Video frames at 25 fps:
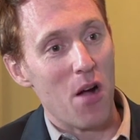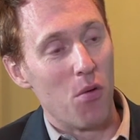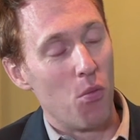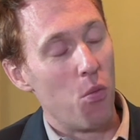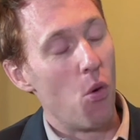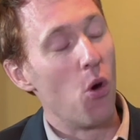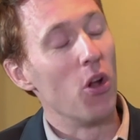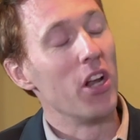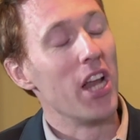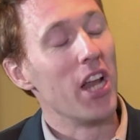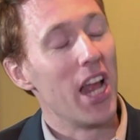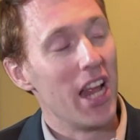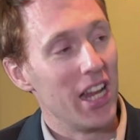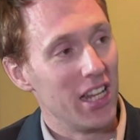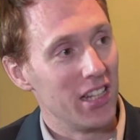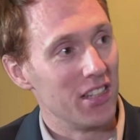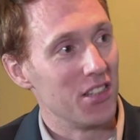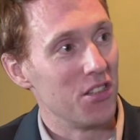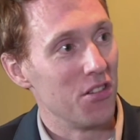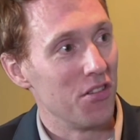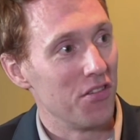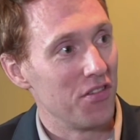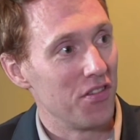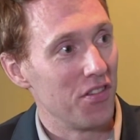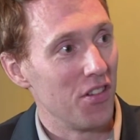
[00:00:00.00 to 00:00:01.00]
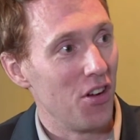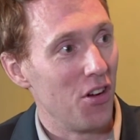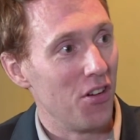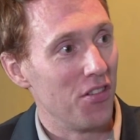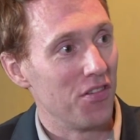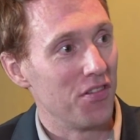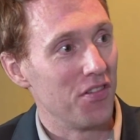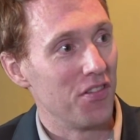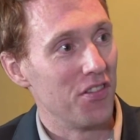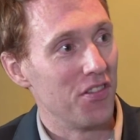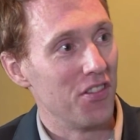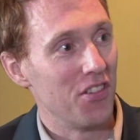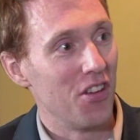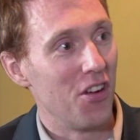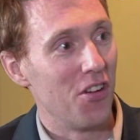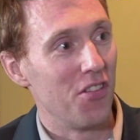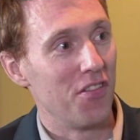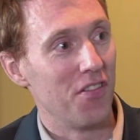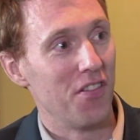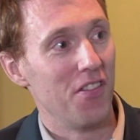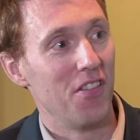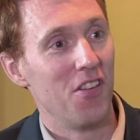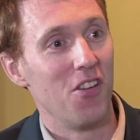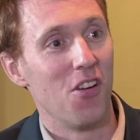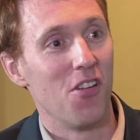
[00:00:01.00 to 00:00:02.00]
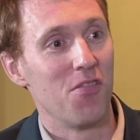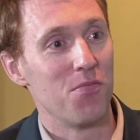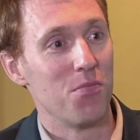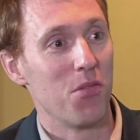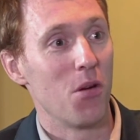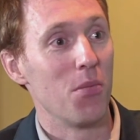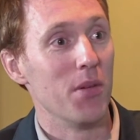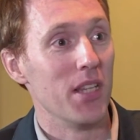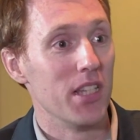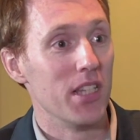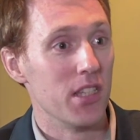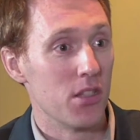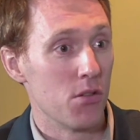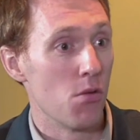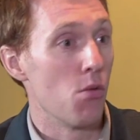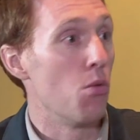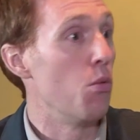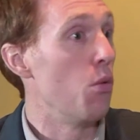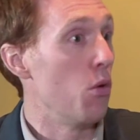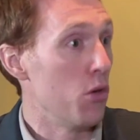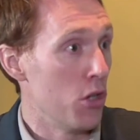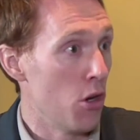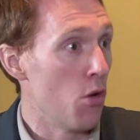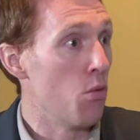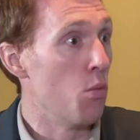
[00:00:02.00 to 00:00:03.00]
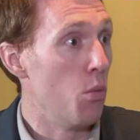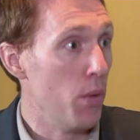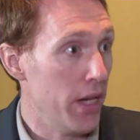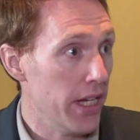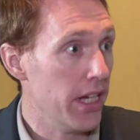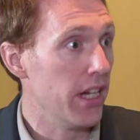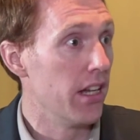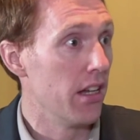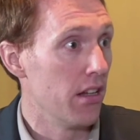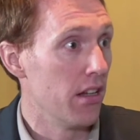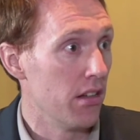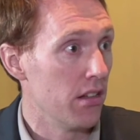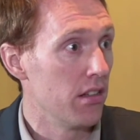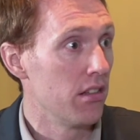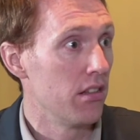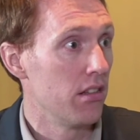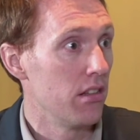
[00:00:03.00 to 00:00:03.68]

one end of probably sort of, you know, weaker